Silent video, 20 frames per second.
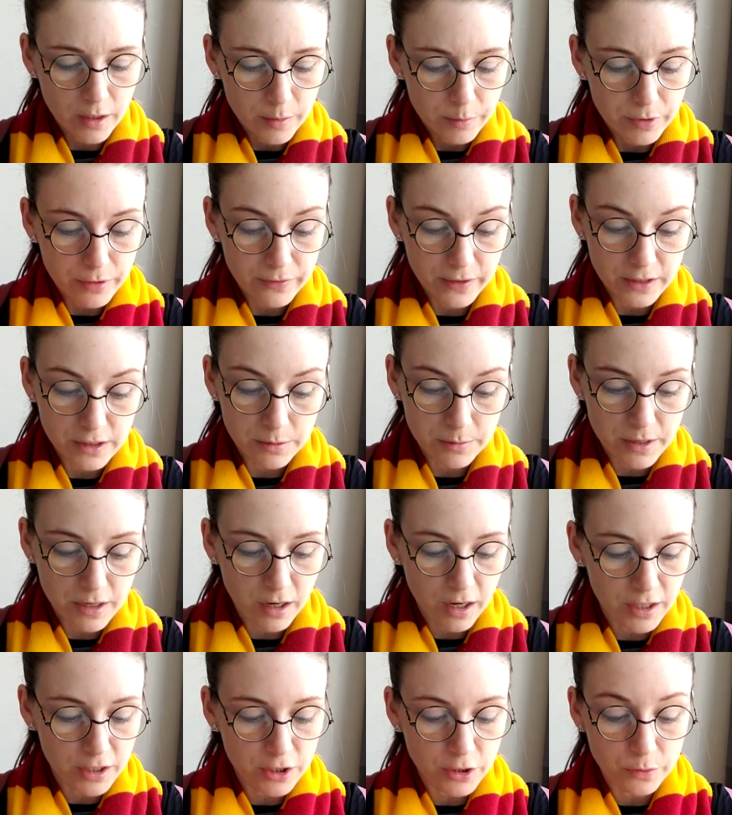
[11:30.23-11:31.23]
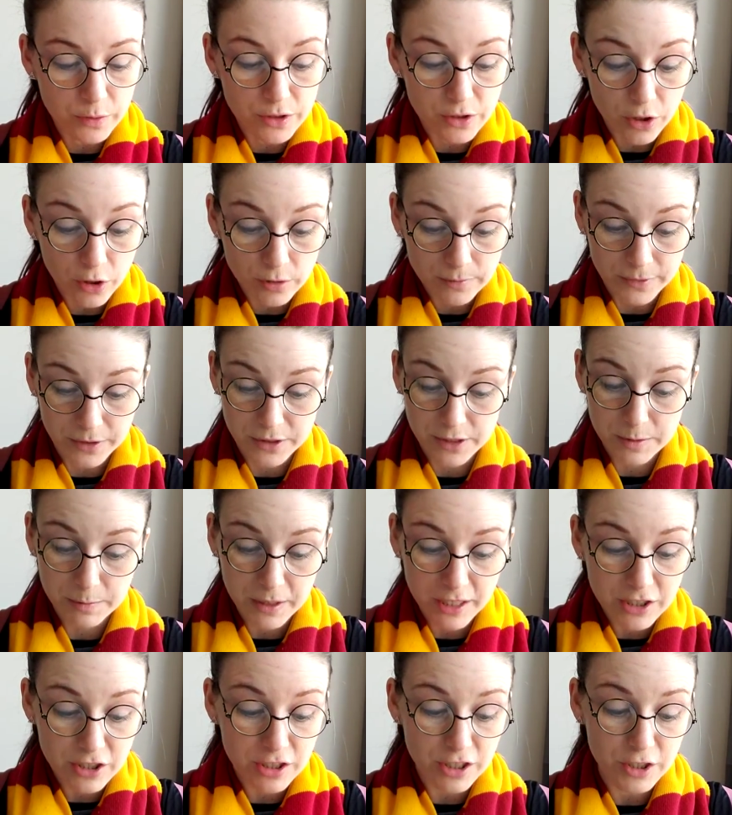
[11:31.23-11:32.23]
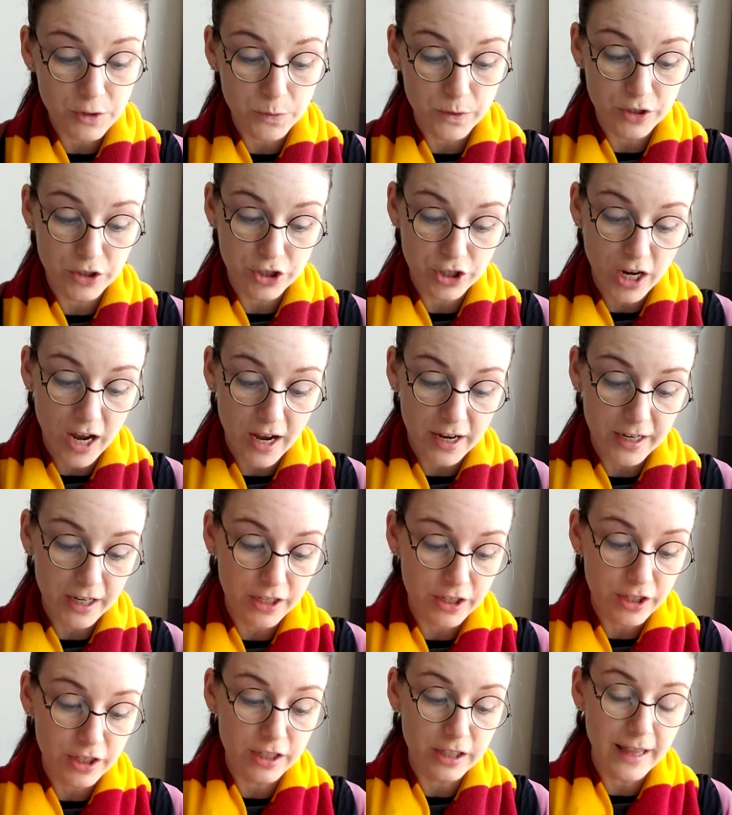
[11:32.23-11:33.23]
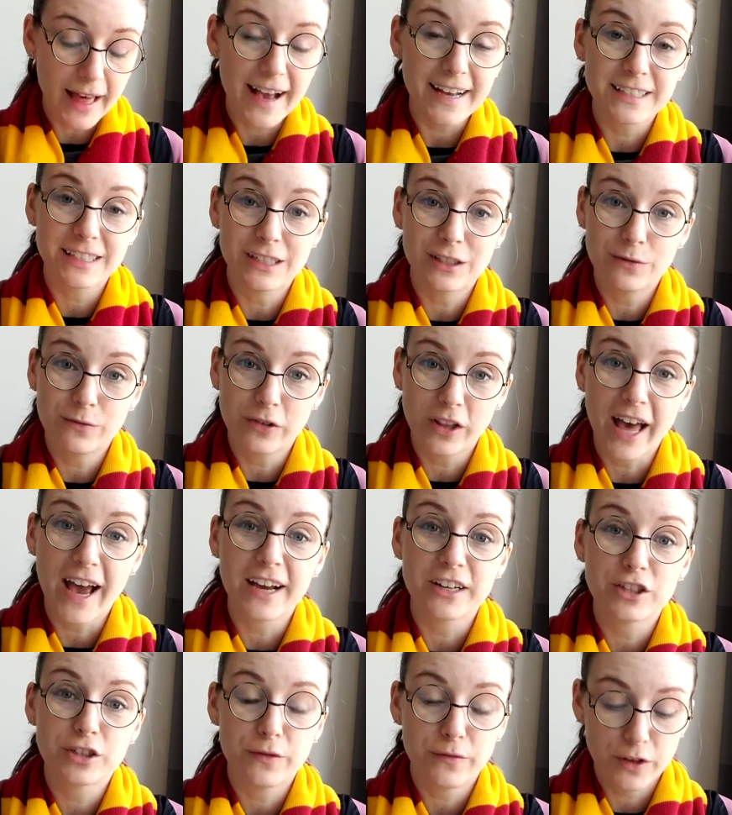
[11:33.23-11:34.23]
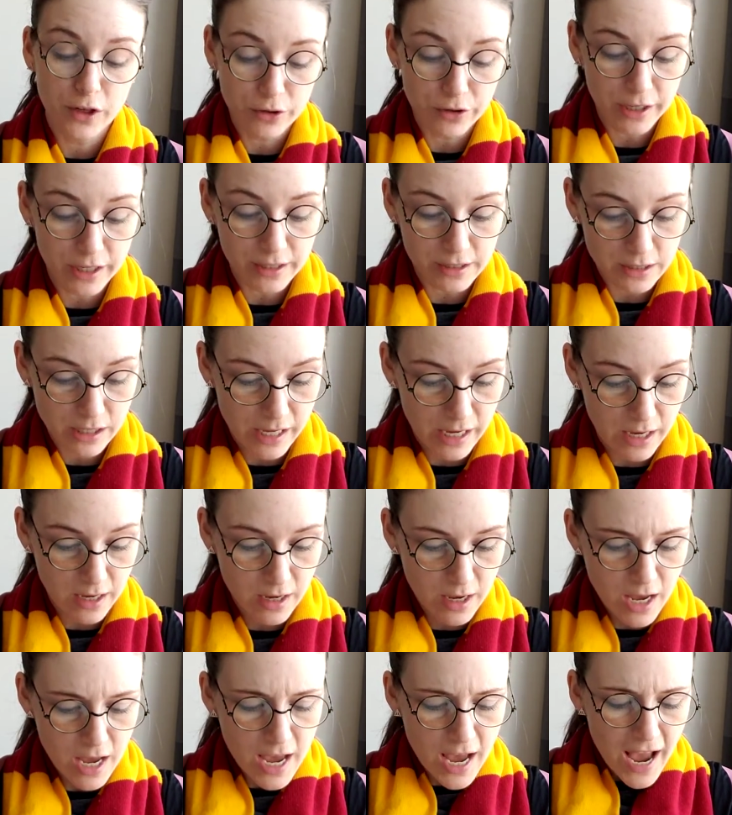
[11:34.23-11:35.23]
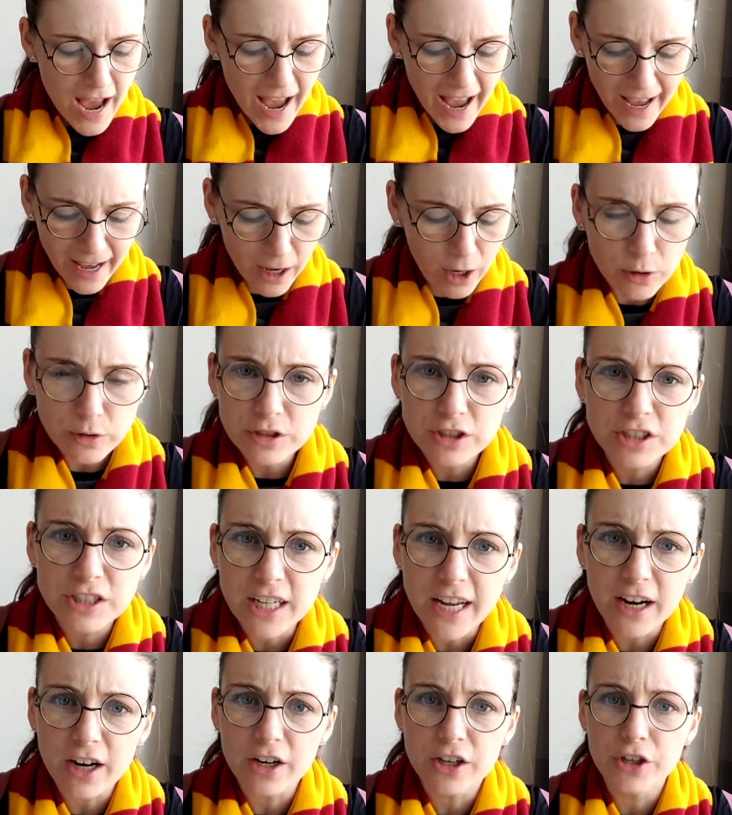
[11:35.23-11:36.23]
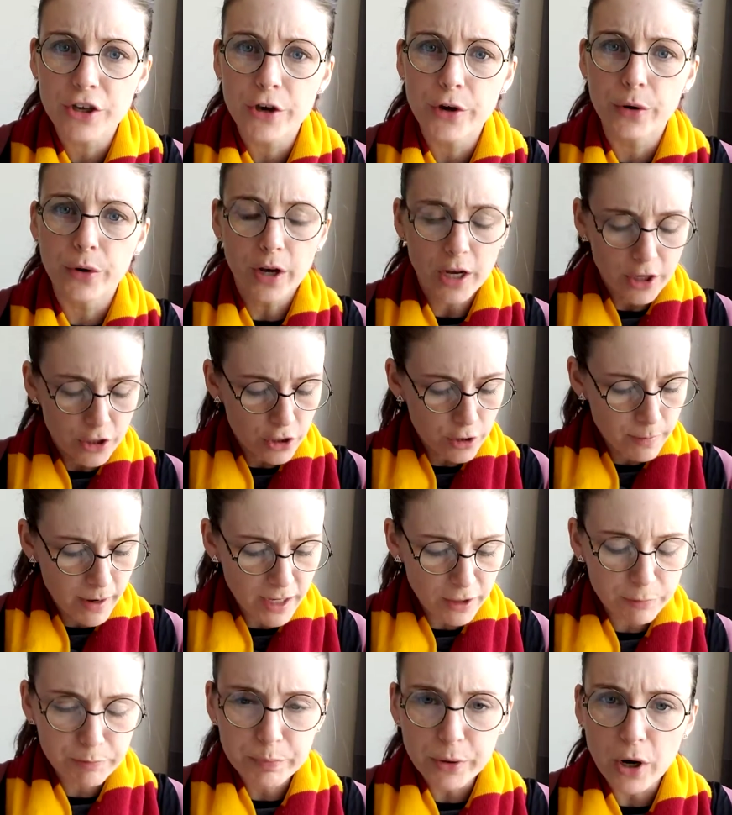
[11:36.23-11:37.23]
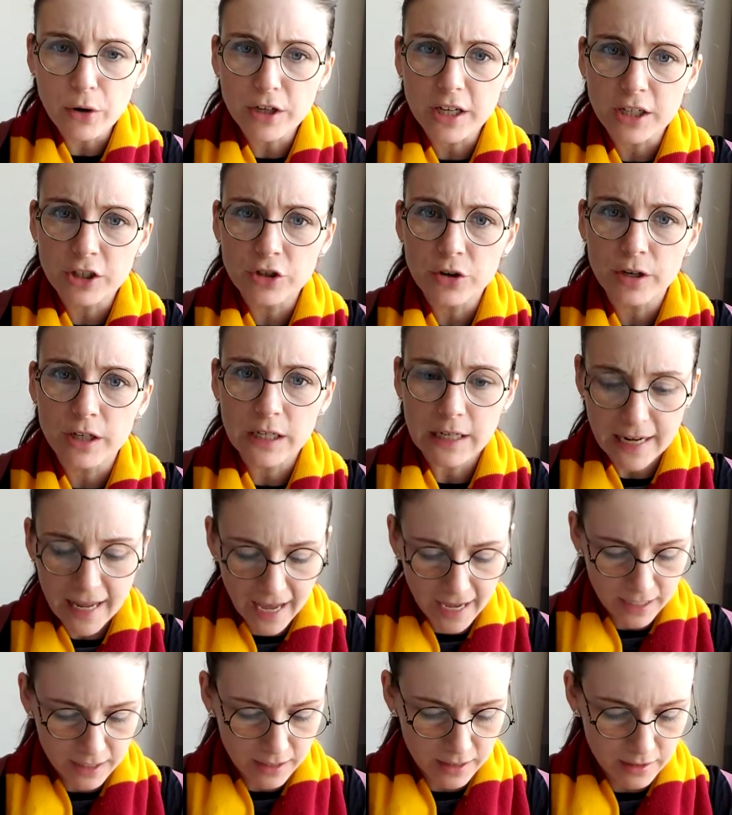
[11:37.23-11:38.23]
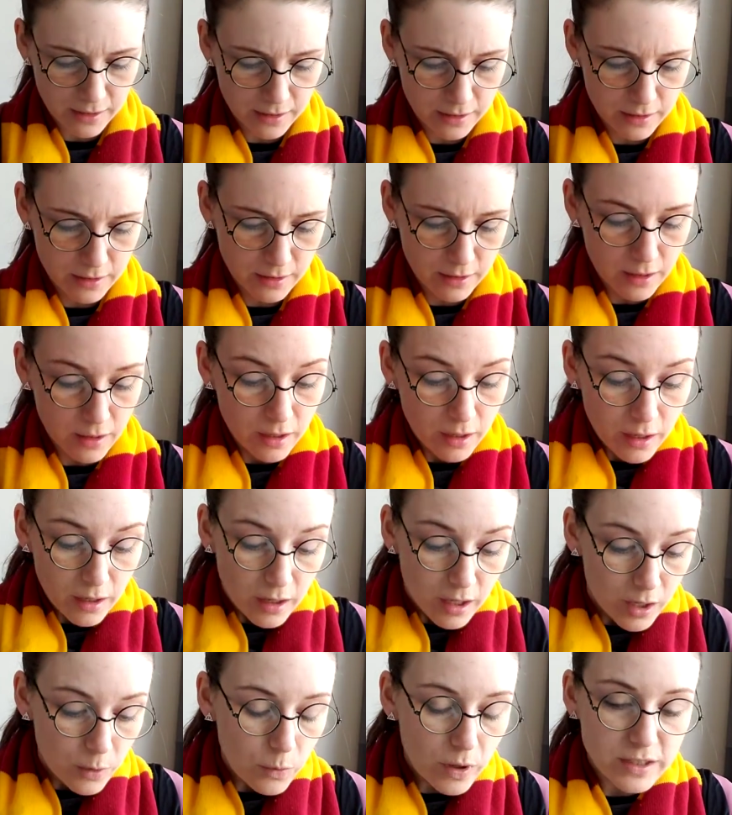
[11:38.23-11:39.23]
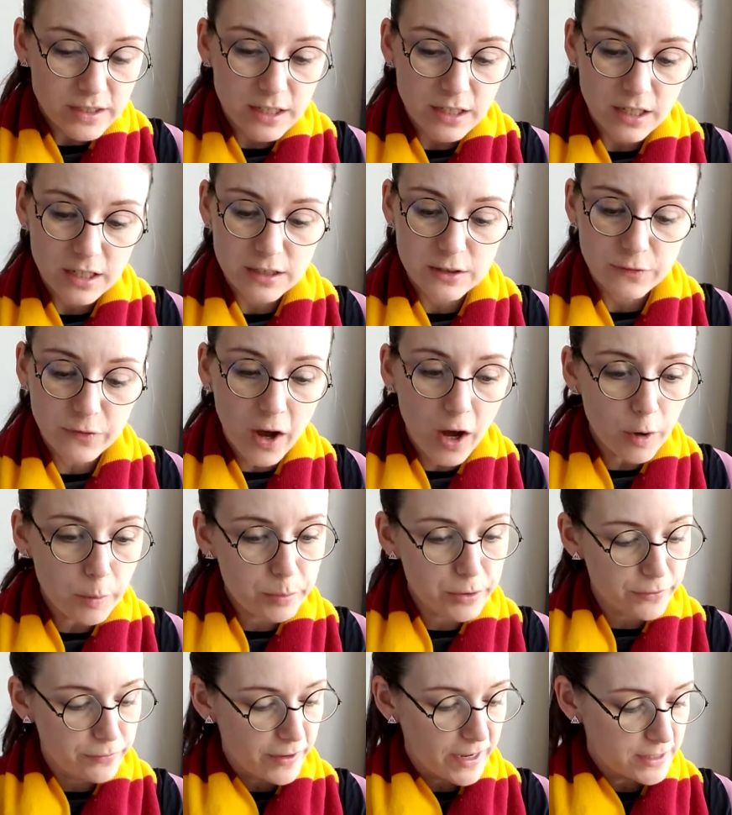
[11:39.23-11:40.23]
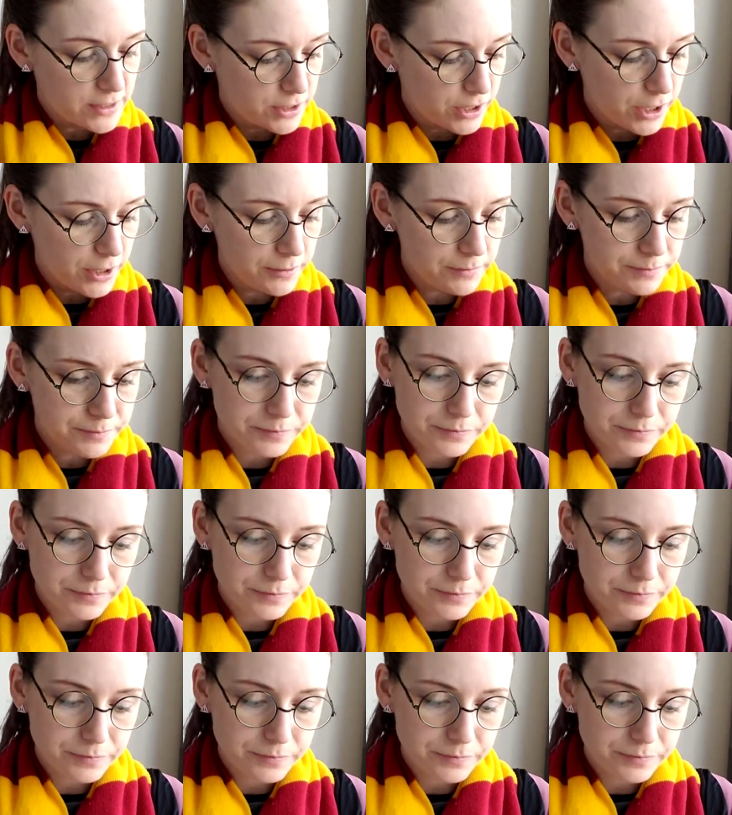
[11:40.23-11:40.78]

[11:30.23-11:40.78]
Professor McGonagall was almost speechless with shock, and her glasses flashed furiously. "How dare you! You might have broken your neck!" "It wasn't his fault, Professor."